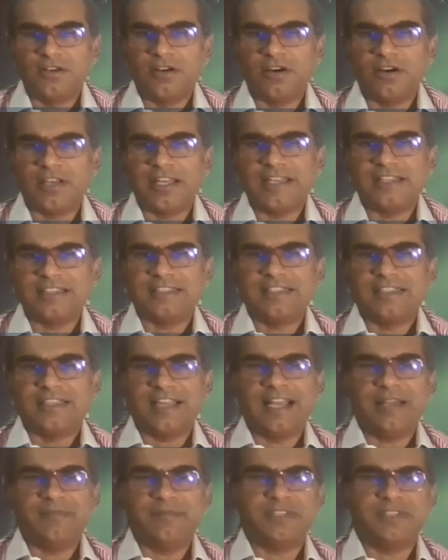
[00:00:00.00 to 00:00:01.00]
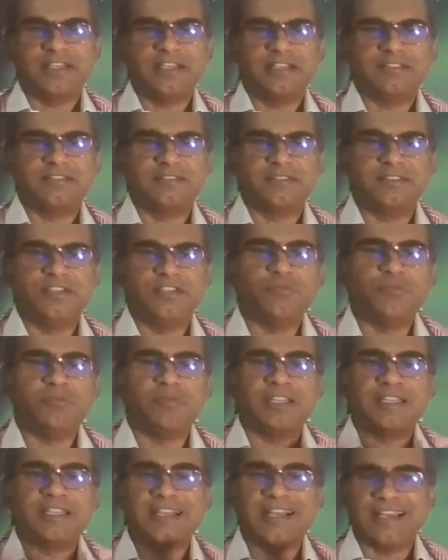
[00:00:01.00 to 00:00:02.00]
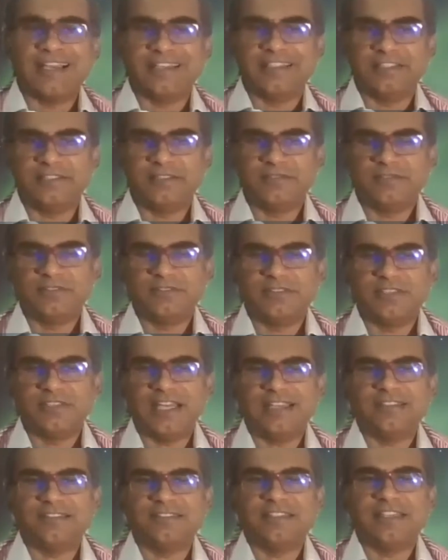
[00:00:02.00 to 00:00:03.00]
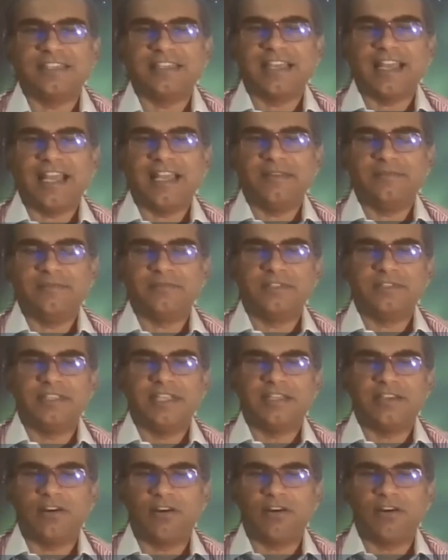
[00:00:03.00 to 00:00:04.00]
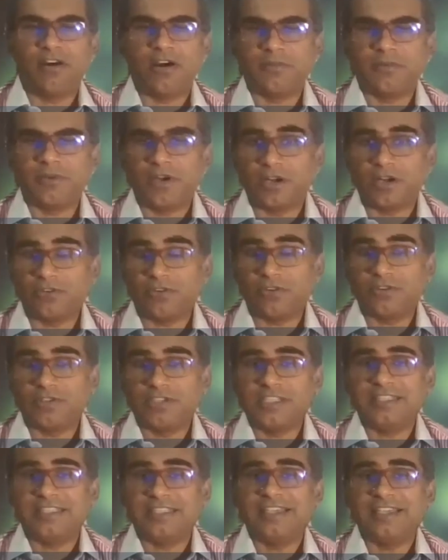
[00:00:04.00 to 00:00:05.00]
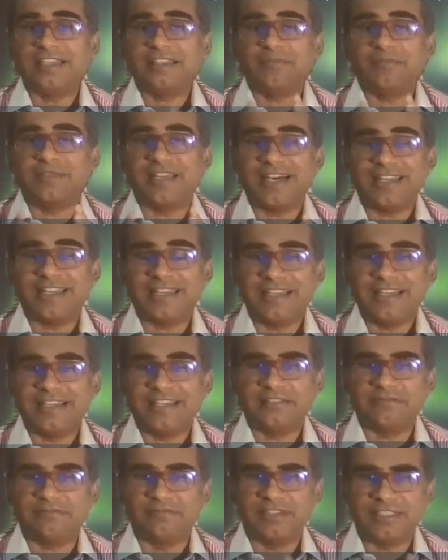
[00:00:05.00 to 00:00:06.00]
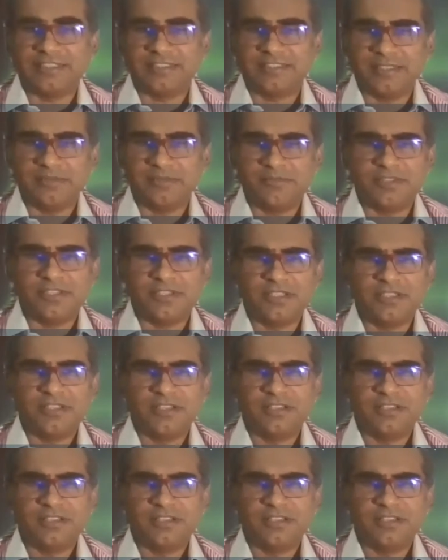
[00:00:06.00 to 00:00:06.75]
or as crimes against the humankind, that is the crimes that harm not only their direct victims